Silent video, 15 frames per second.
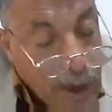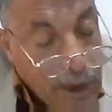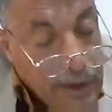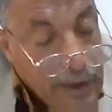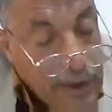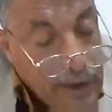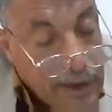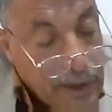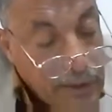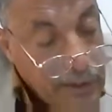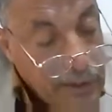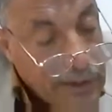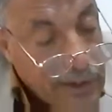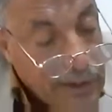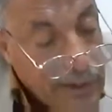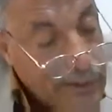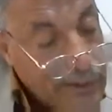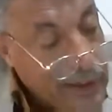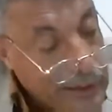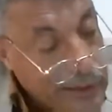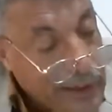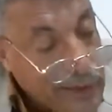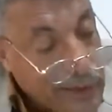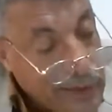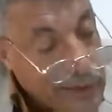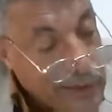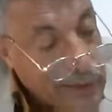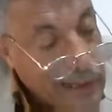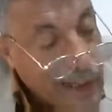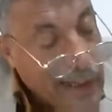either consciously or
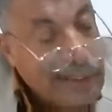unconsciously